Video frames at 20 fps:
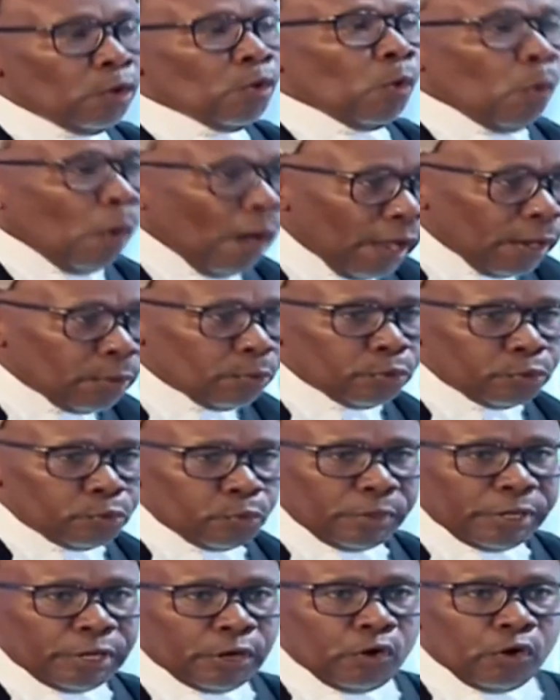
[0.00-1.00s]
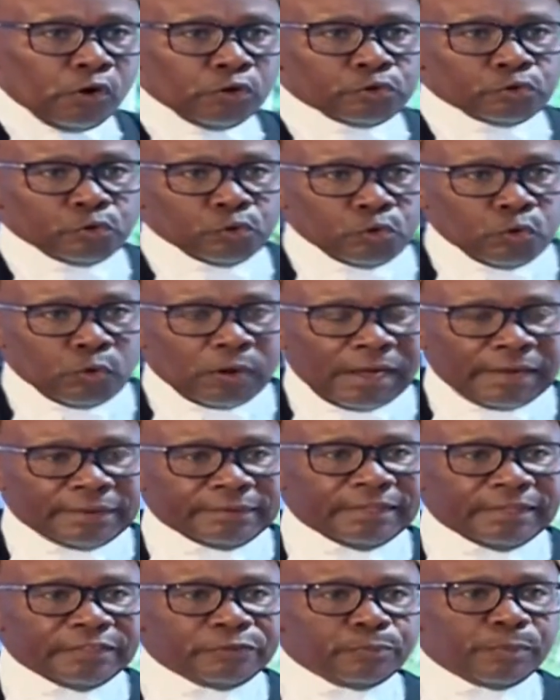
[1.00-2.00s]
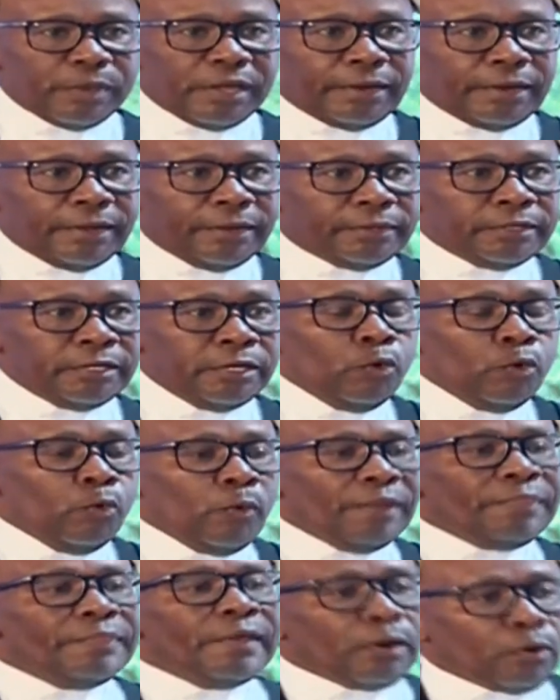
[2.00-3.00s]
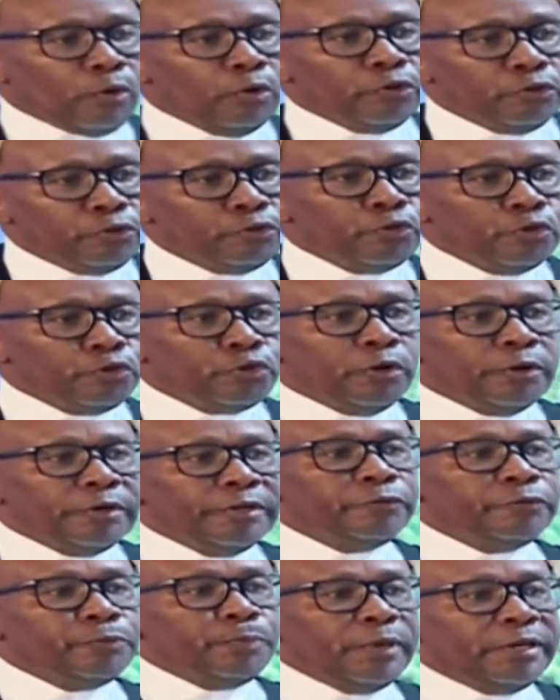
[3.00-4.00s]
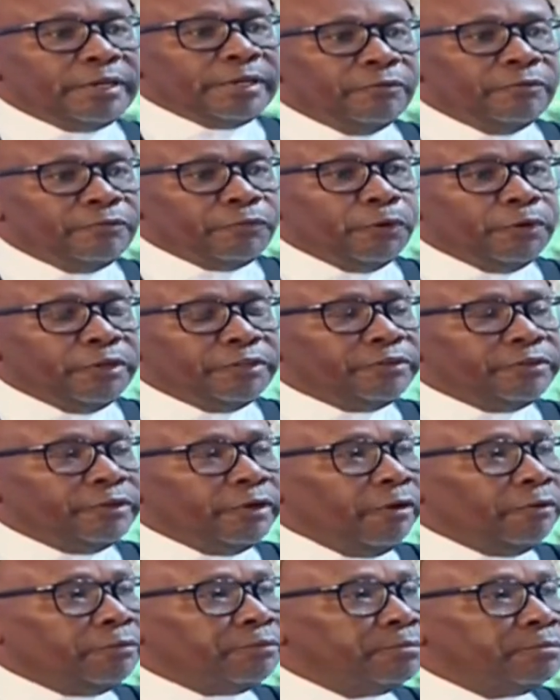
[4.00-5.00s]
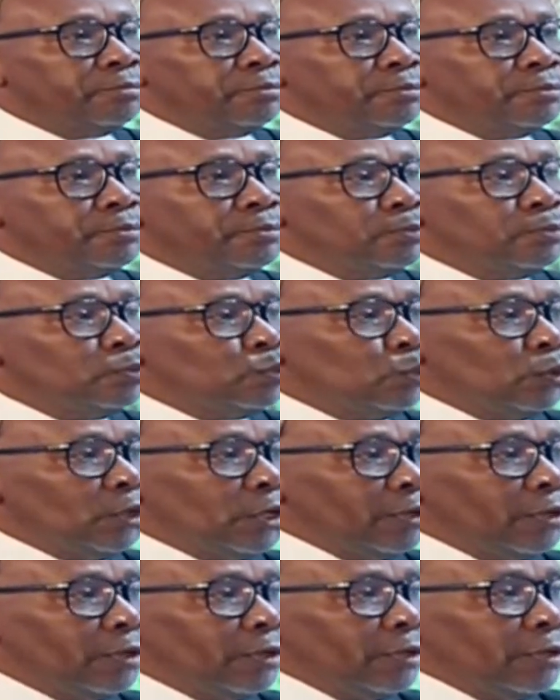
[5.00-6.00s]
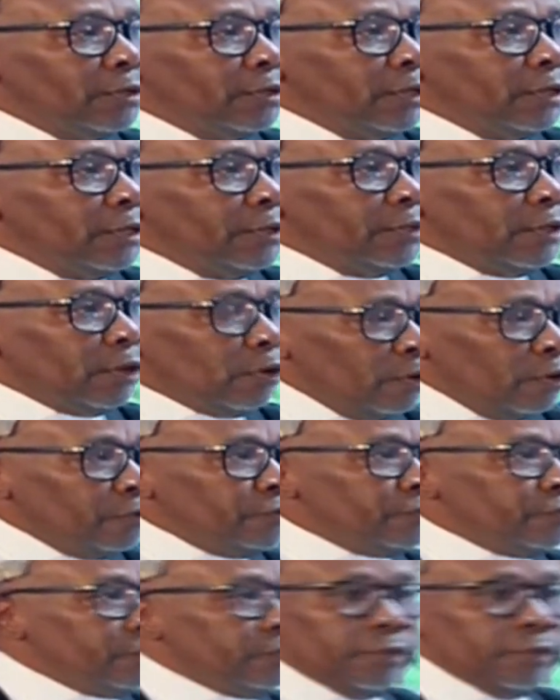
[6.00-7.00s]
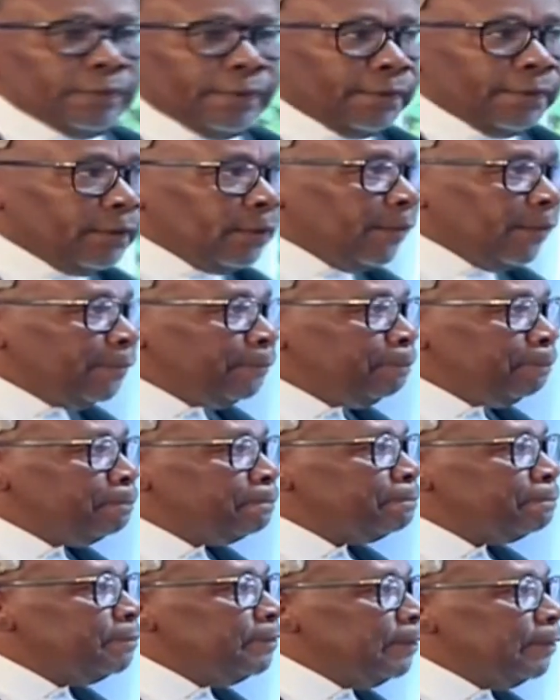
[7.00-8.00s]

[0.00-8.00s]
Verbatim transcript: why would we go to look at the spirit when the Constitution is speaking for itself? Dr. Const- uh, Professor,